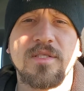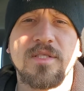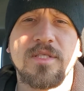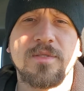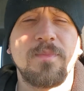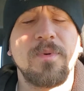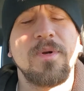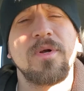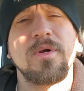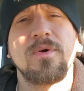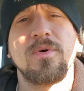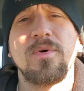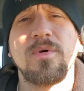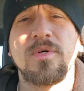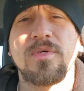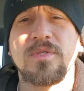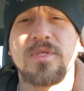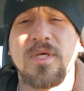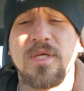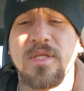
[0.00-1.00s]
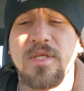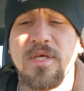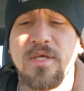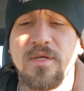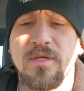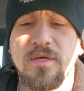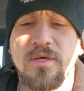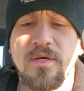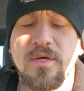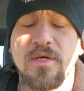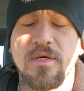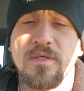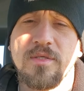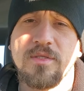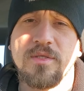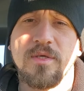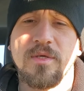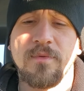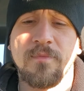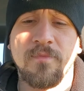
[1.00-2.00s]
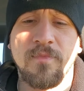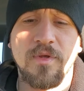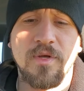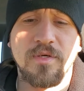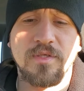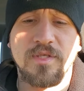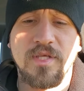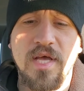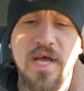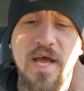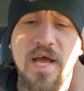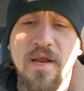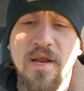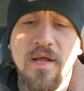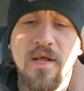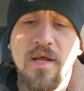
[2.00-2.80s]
spare coils on the other car, so there's that.